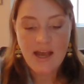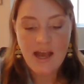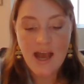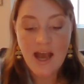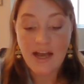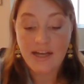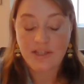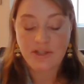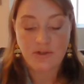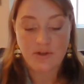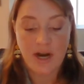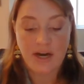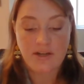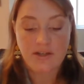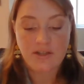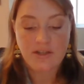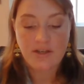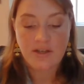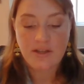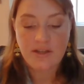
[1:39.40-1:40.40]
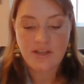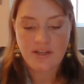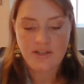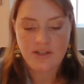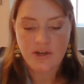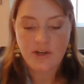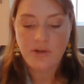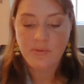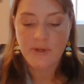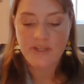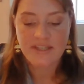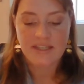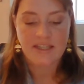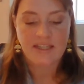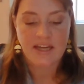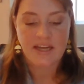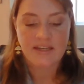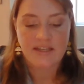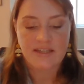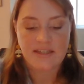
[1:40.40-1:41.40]
I stretch, then turn once
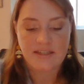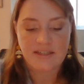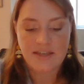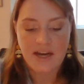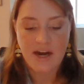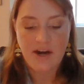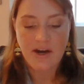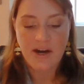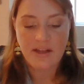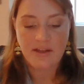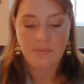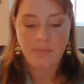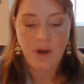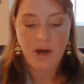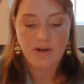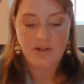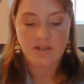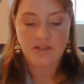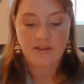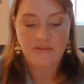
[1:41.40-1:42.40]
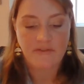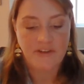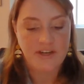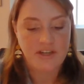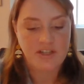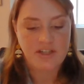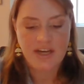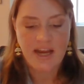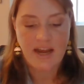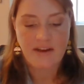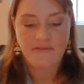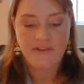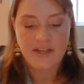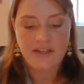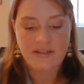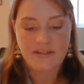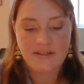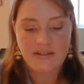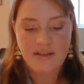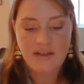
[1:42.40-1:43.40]
again to stare at the partially finished
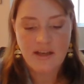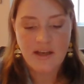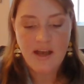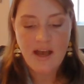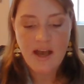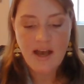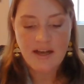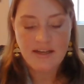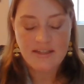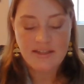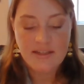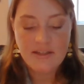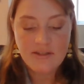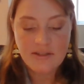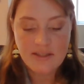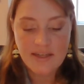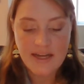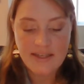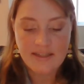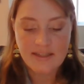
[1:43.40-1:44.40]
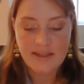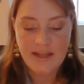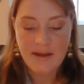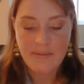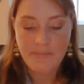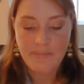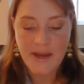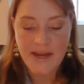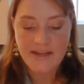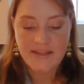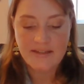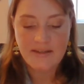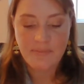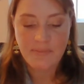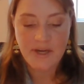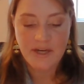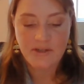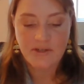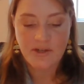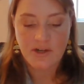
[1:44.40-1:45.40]
canvas. A single desk lamp bathes the
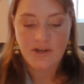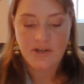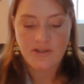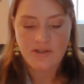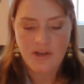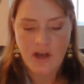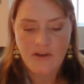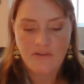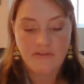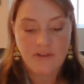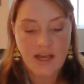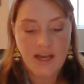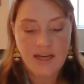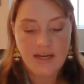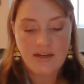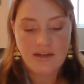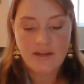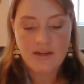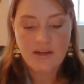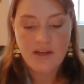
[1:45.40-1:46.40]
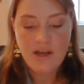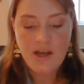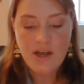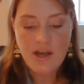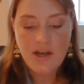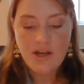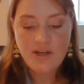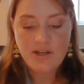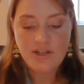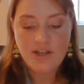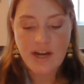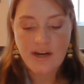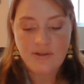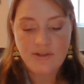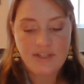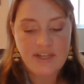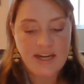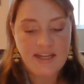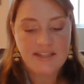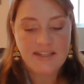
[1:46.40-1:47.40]
picture in a soft light. Shadows
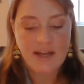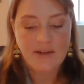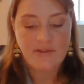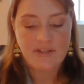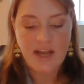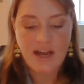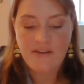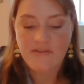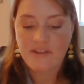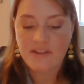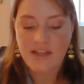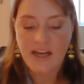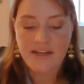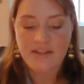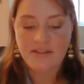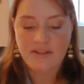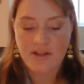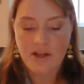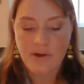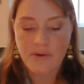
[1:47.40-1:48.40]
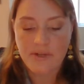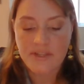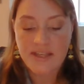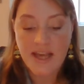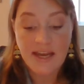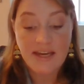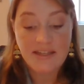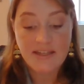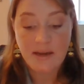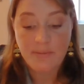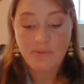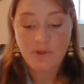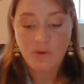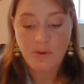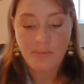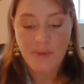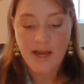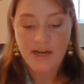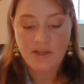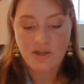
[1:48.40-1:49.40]
dance outside of the light's glow as I attempt to
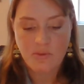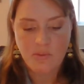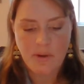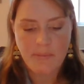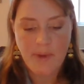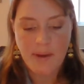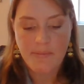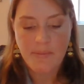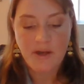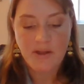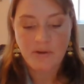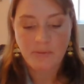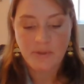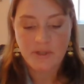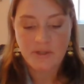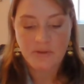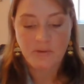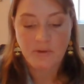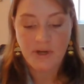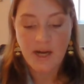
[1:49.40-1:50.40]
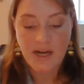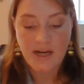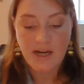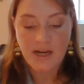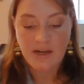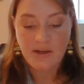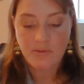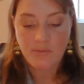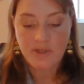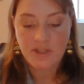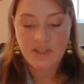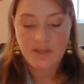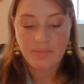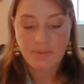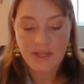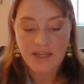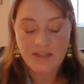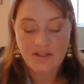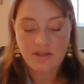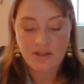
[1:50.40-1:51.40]
imagine what my mother was creating when she
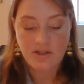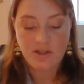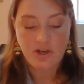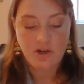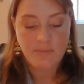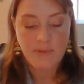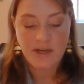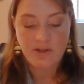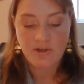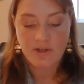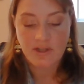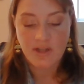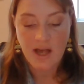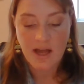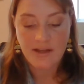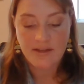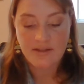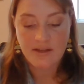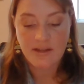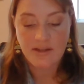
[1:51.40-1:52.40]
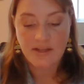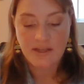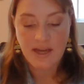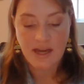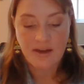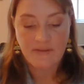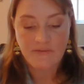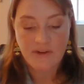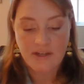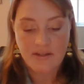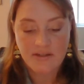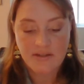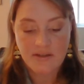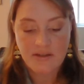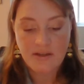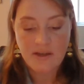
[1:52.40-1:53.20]
placed the geometric lines on the canvas.